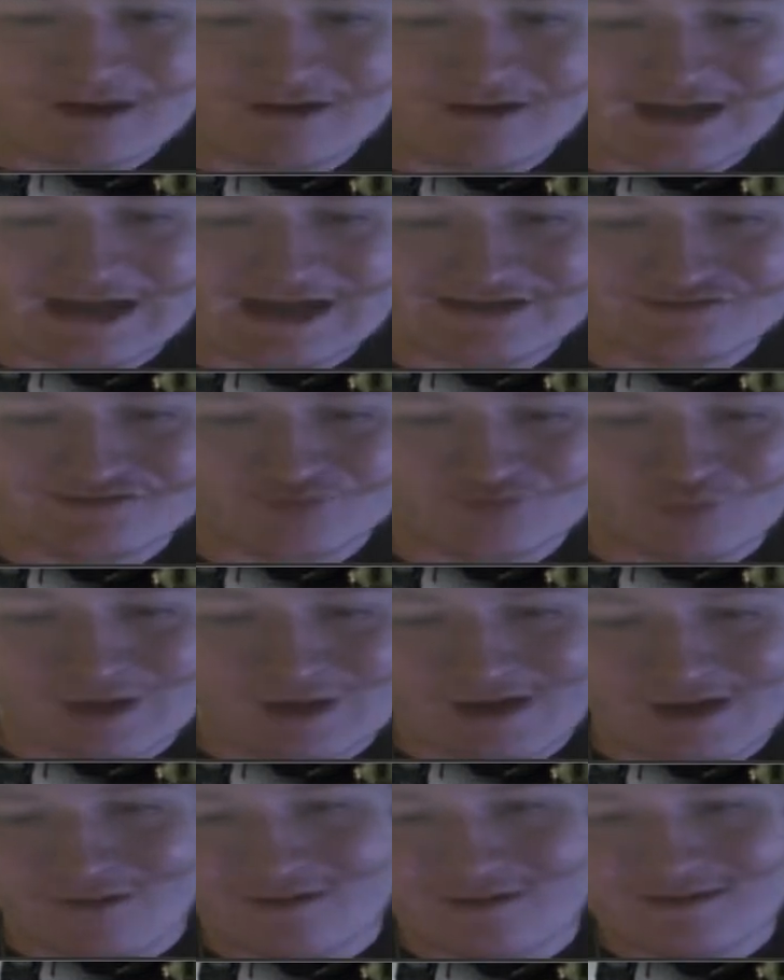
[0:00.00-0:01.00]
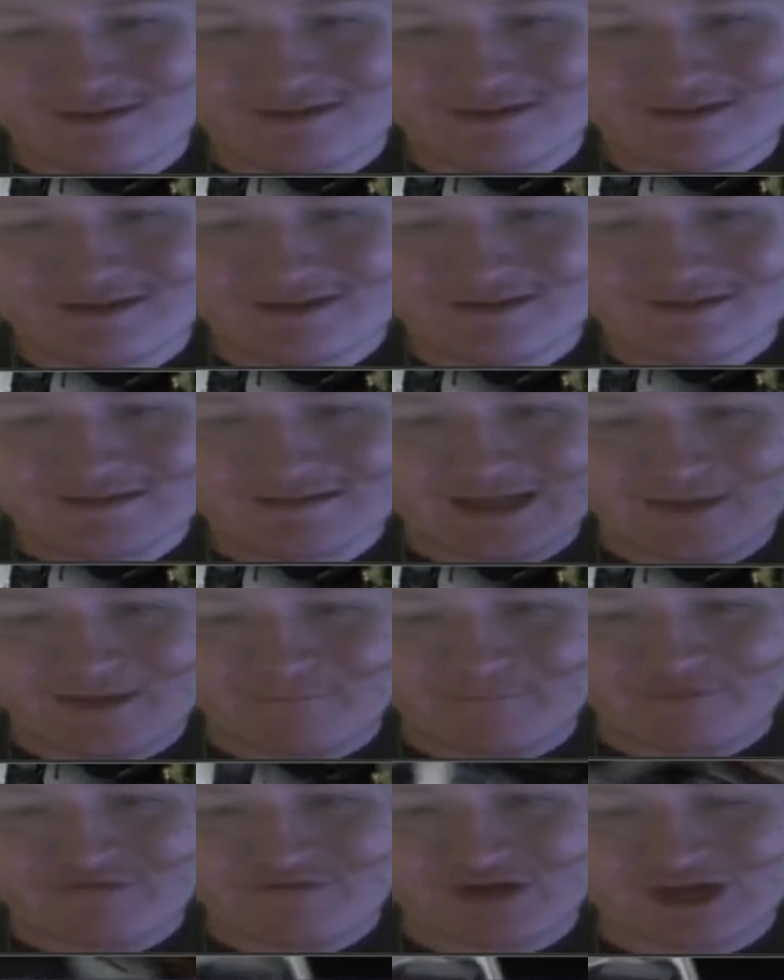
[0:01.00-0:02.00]
as well. Now, moving
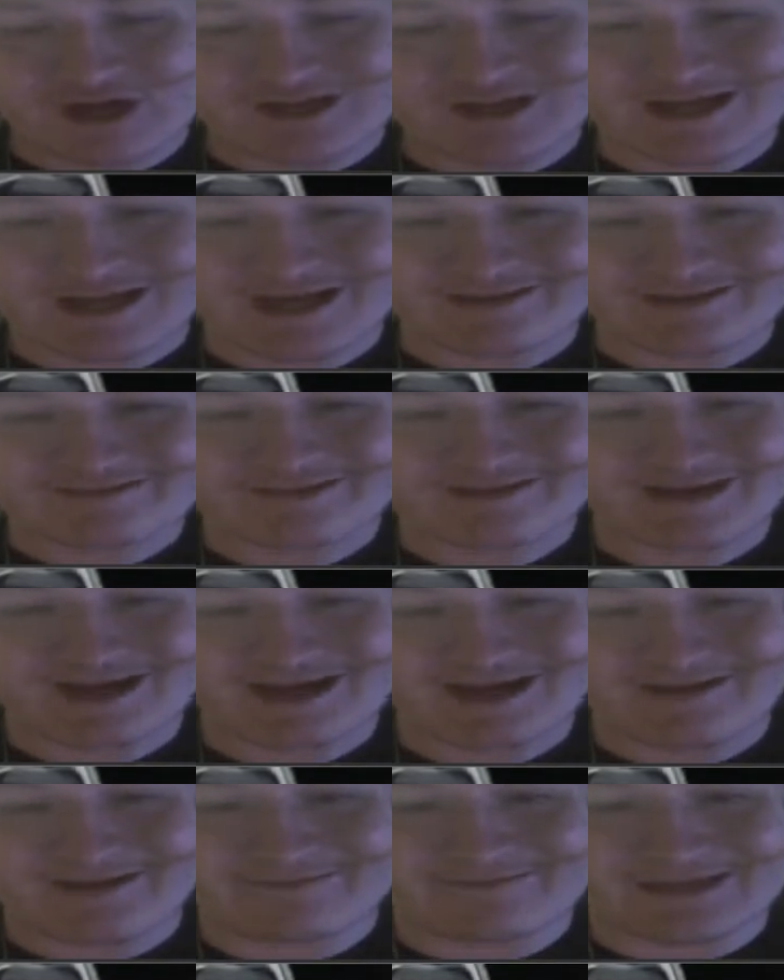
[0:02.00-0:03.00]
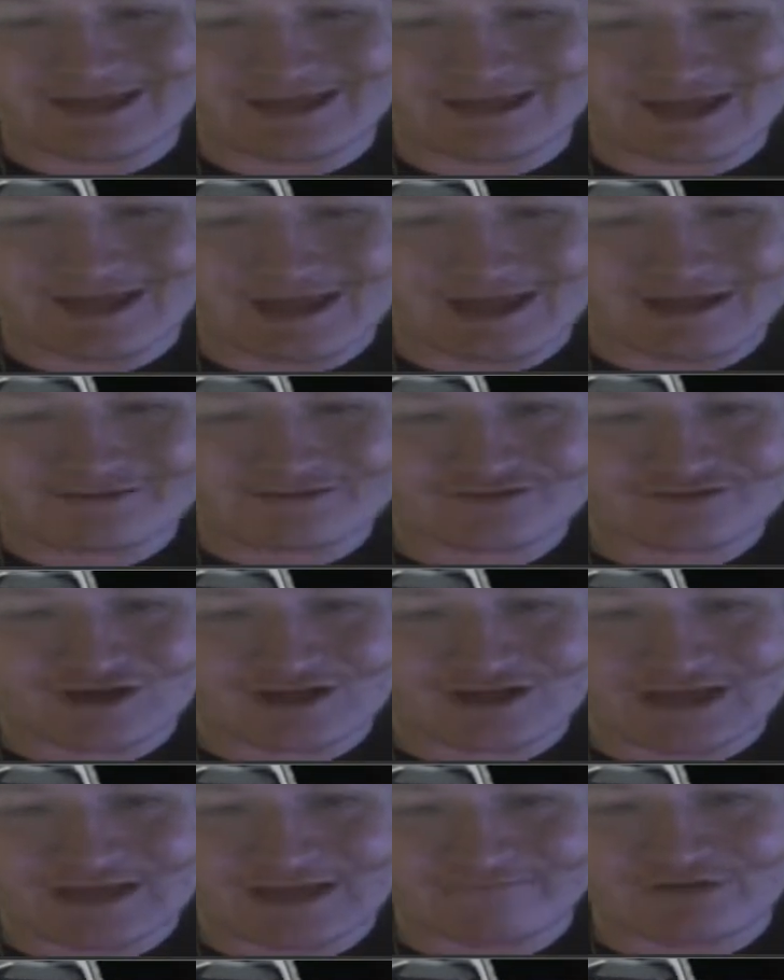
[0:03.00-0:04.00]
on, guys, I have the
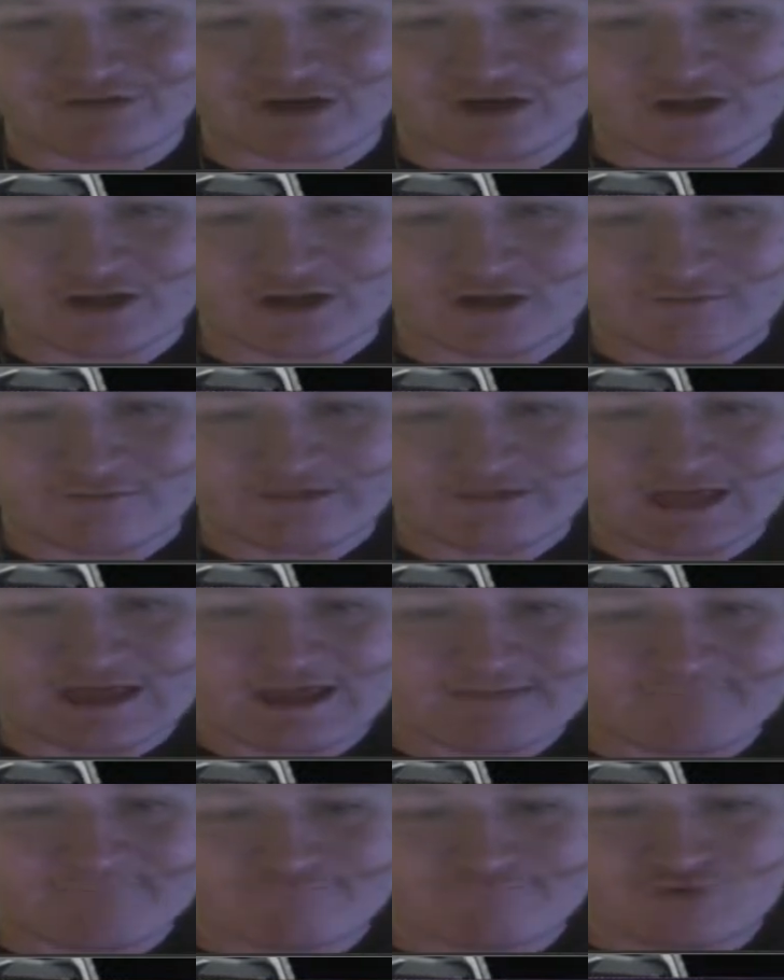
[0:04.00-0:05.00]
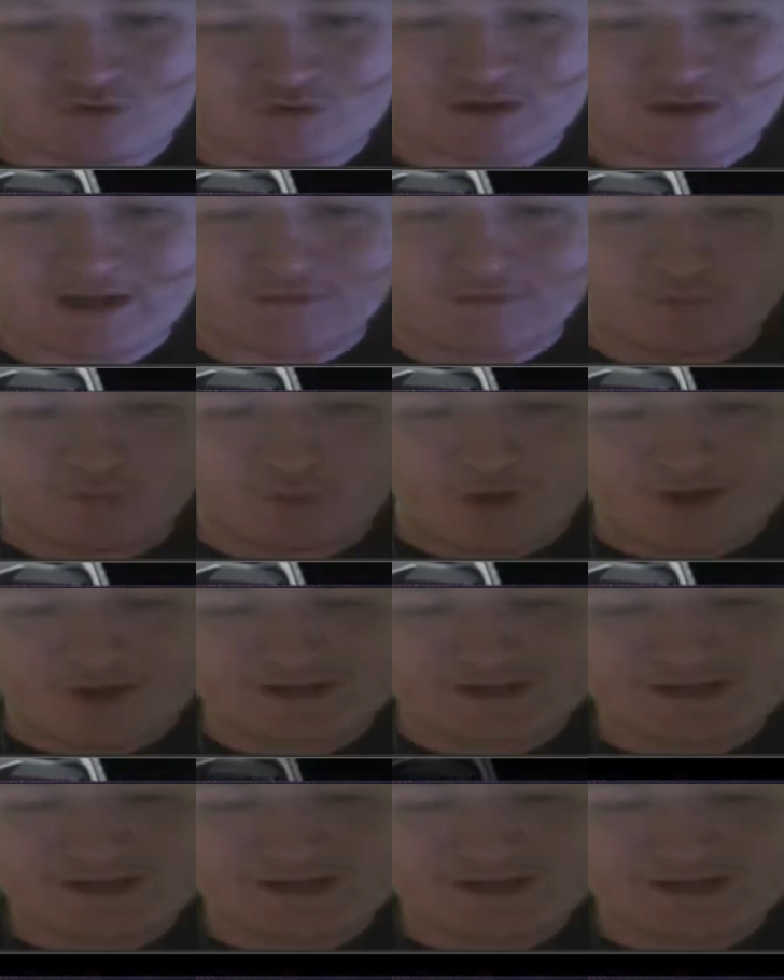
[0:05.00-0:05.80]
XRK variant of the M4A1.